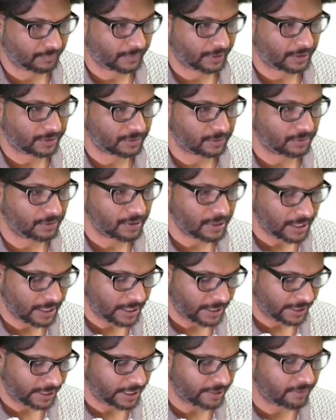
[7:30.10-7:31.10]
So
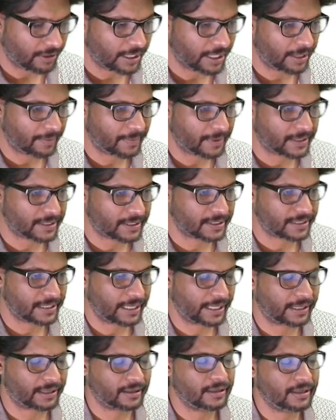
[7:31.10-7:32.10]
here what happens is like,
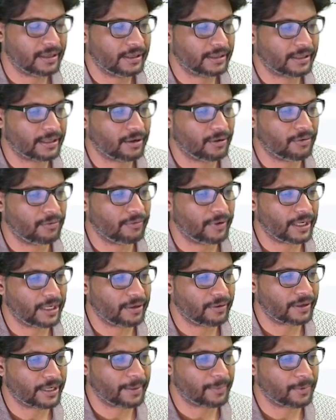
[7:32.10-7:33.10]
now
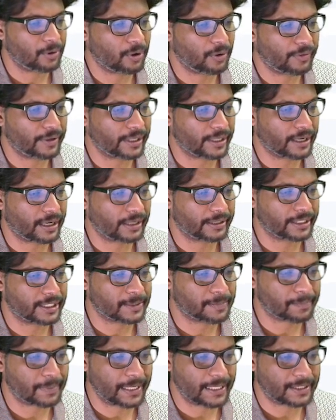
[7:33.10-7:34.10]
whenever I am hovering on this
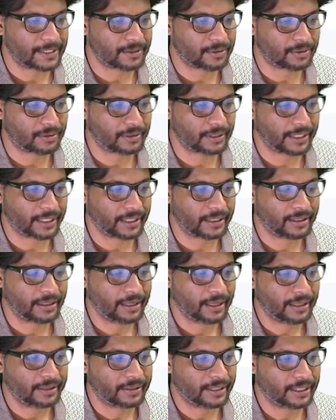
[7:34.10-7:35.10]
placeholder,
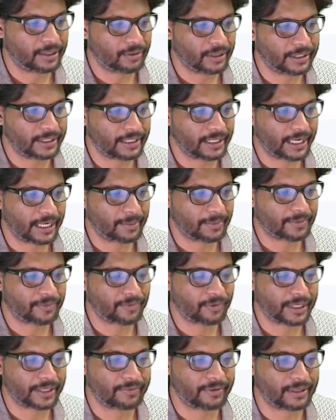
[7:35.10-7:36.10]
then only the line number
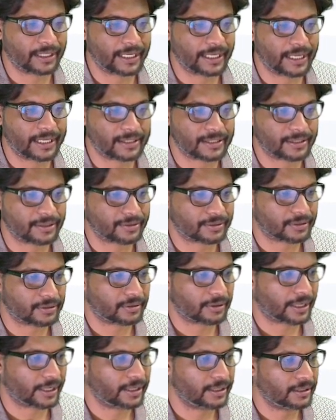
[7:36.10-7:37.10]
14 will get executed.
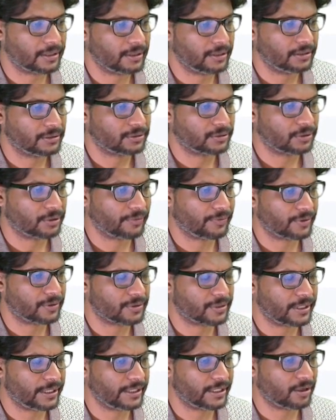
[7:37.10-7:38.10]
Okay, so if you
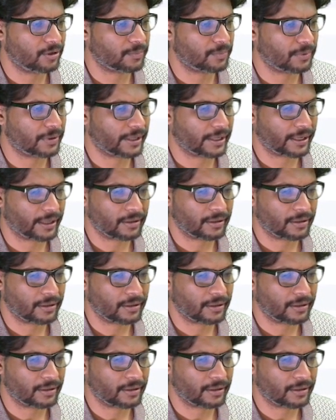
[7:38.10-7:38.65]
see the output here,